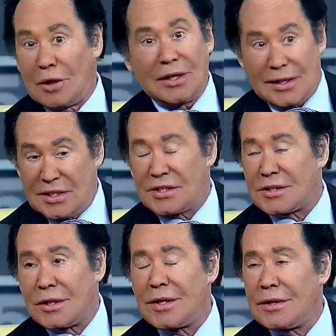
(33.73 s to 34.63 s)
Well, I
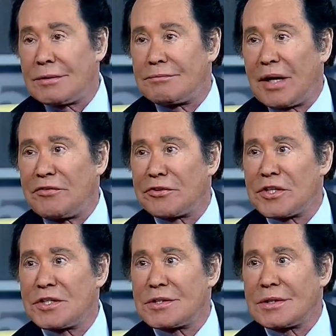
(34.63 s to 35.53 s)
started my
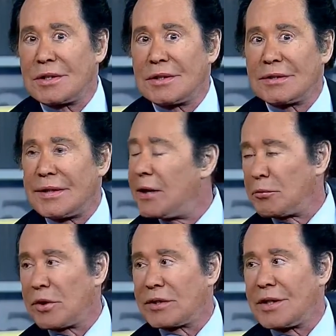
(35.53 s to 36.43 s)
first
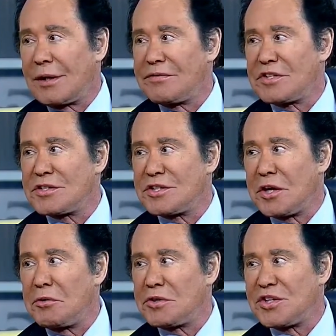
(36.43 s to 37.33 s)
network television
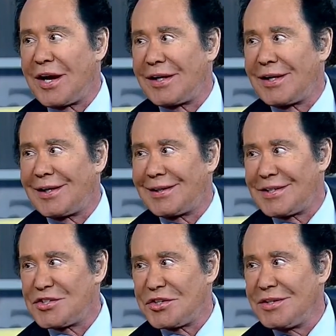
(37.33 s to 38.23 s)
show with Jackie
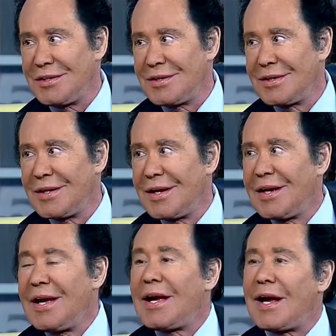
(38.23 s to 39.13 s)
Gleason.
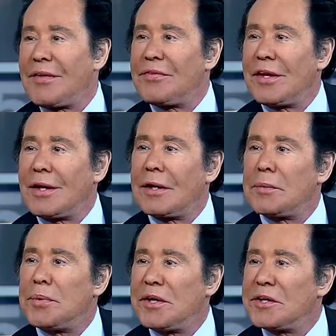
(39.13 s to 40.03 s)
And then I
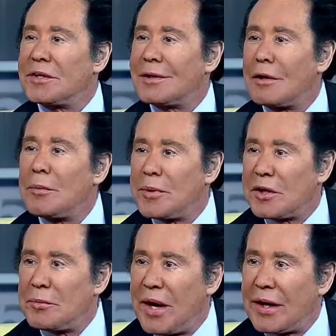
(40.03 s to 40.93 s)
appeared at the
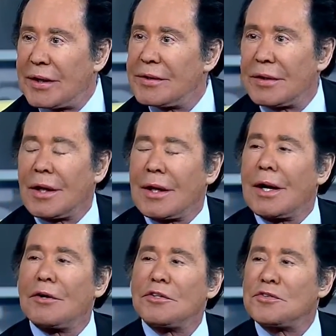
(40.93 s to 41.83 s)
Copacabana in the
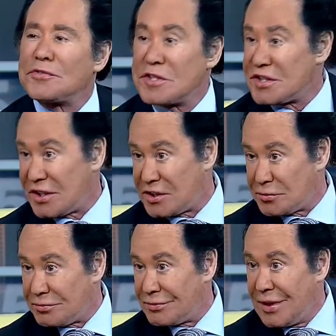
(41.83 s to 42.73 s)
lounge for six